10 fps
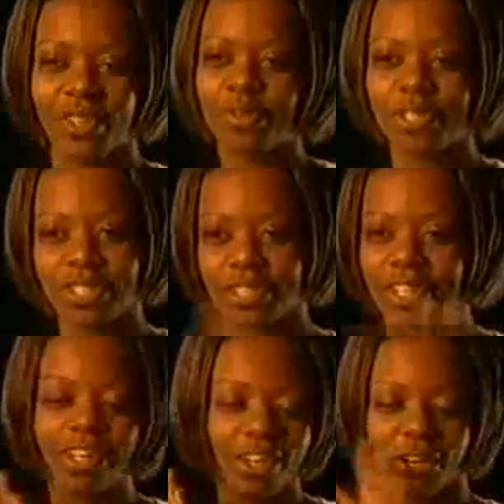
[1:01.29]
So it was
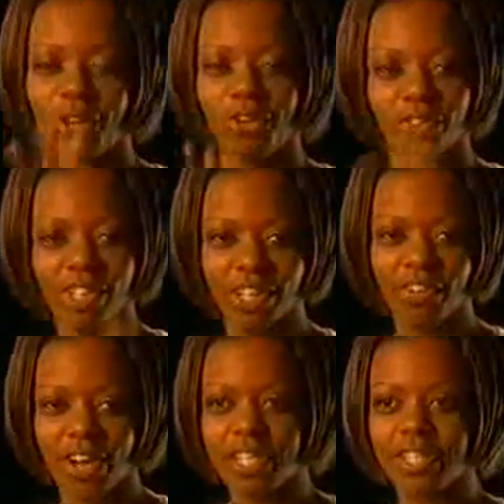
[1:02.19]
just really
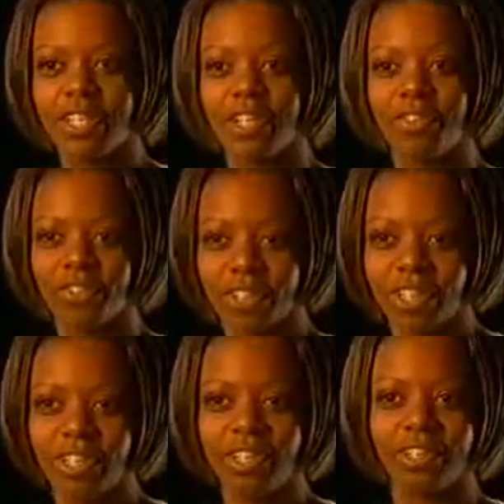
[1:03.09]
crazy and
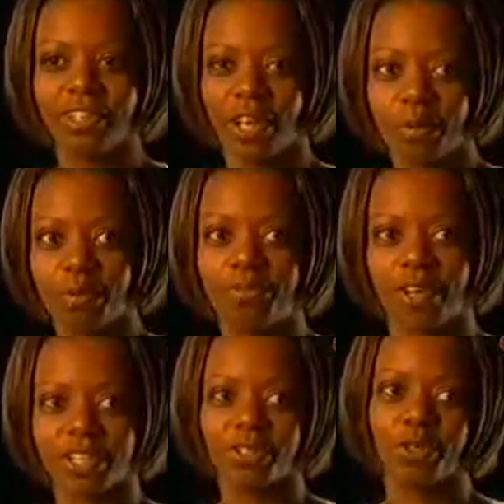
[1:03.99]
really
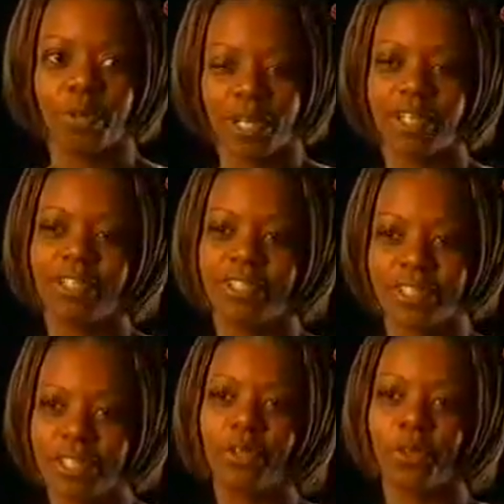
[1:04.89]
unprofessional, but
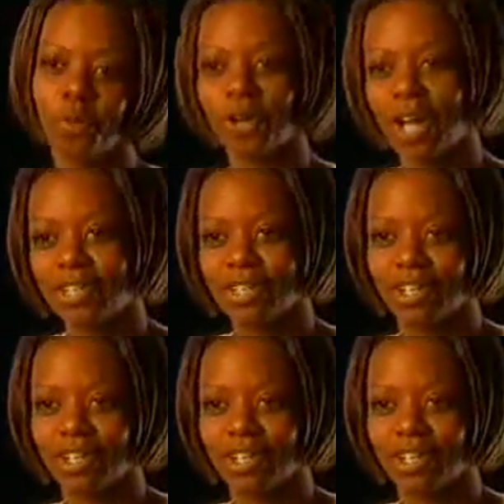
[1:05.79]
still the work got